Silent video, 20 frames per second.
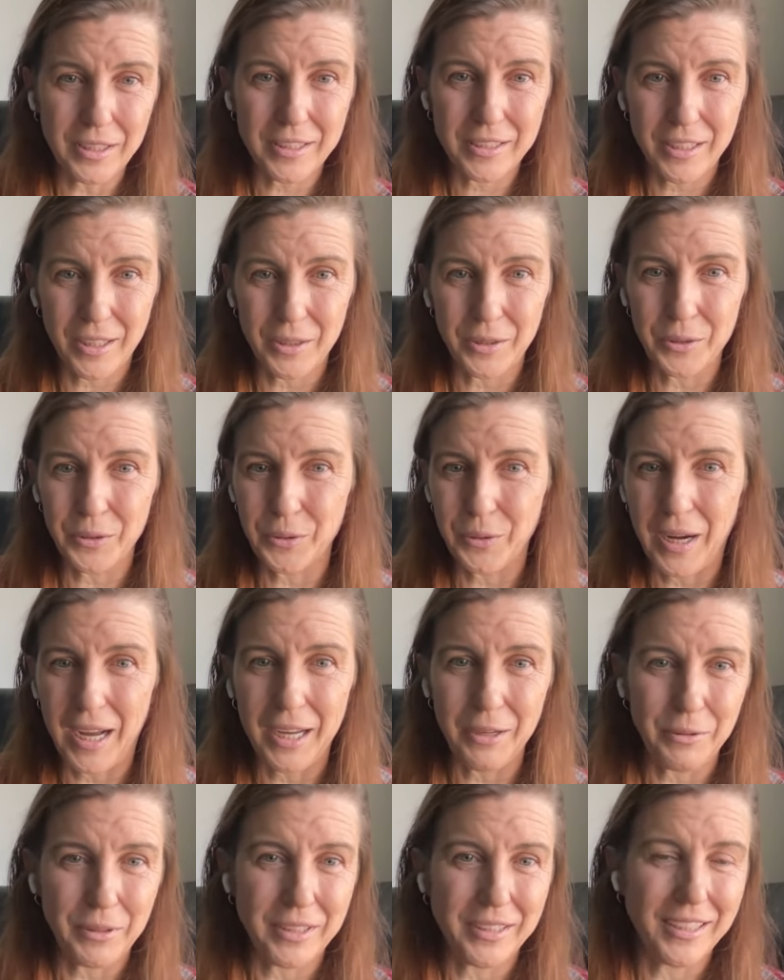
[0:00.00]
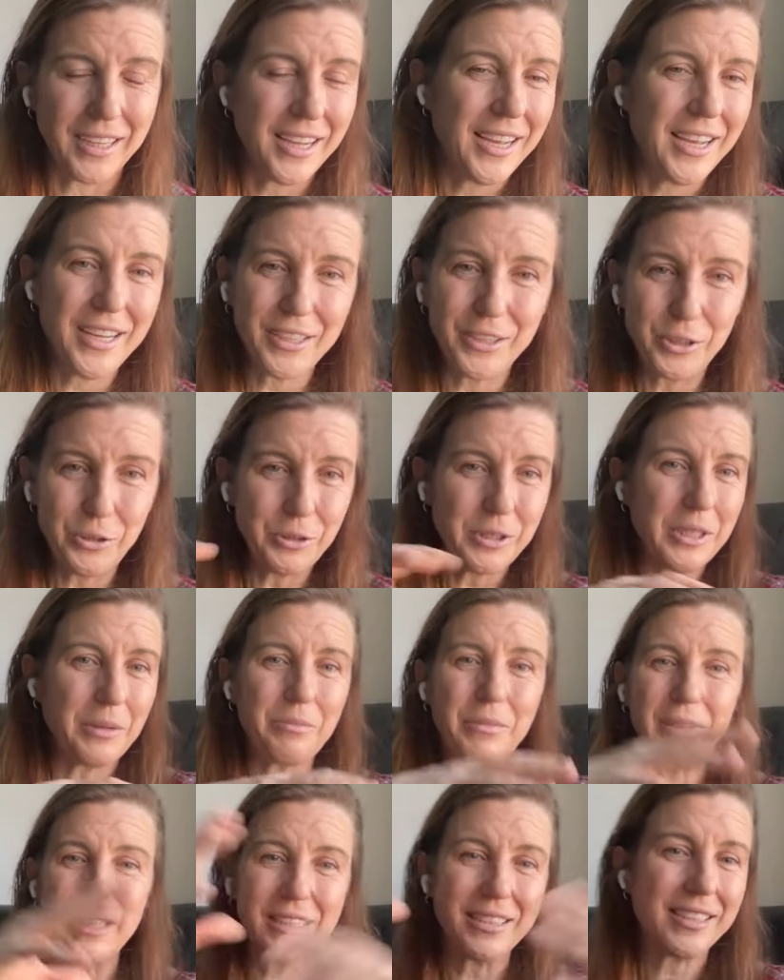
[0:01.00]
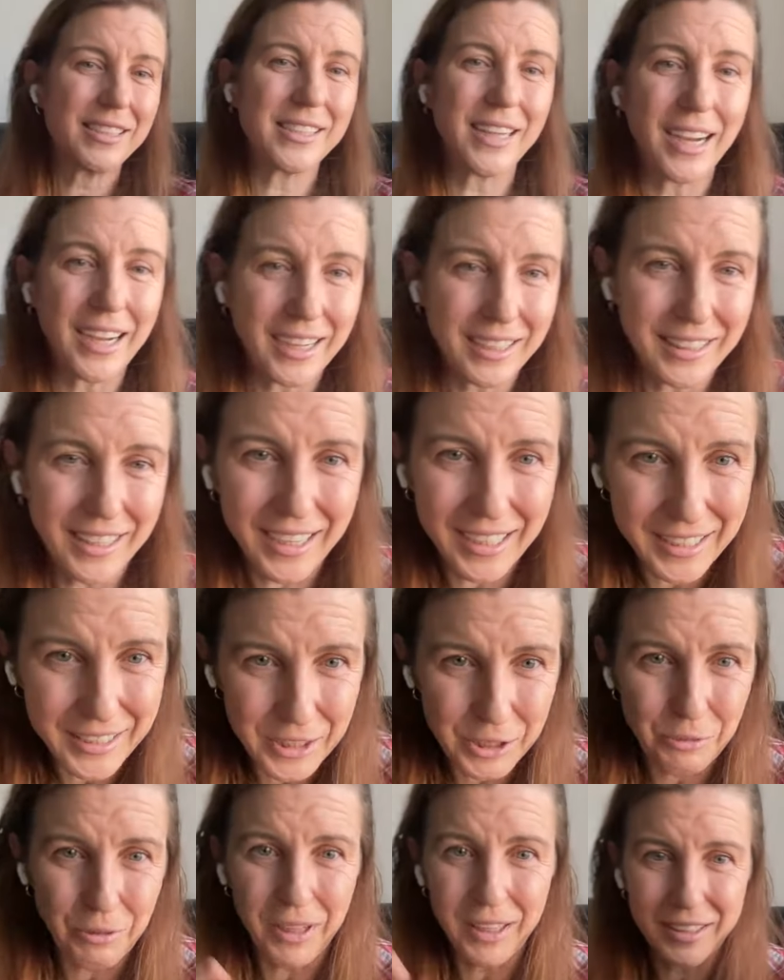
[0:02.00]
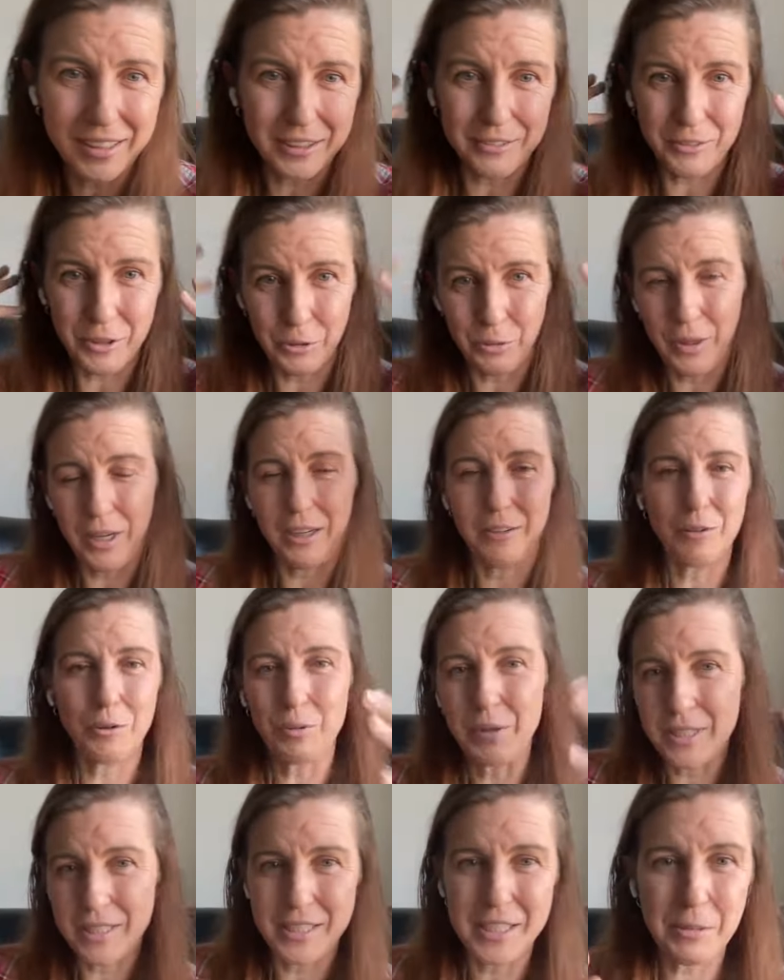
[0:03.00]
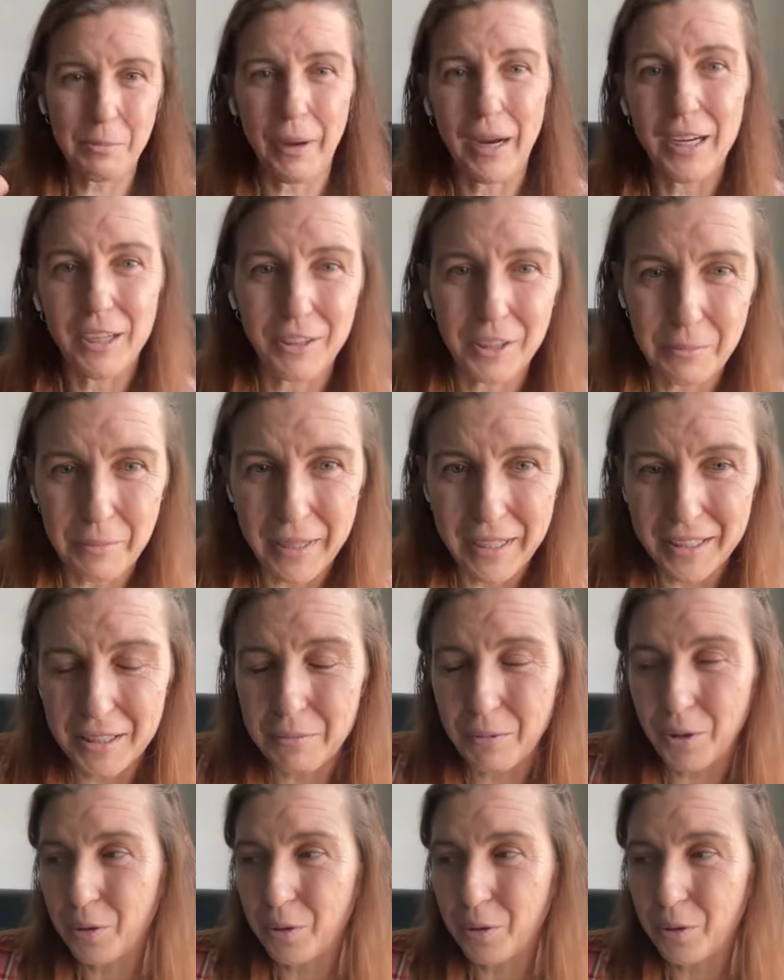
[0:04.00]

So I would do something stylized relative to whatever was inspiring me in the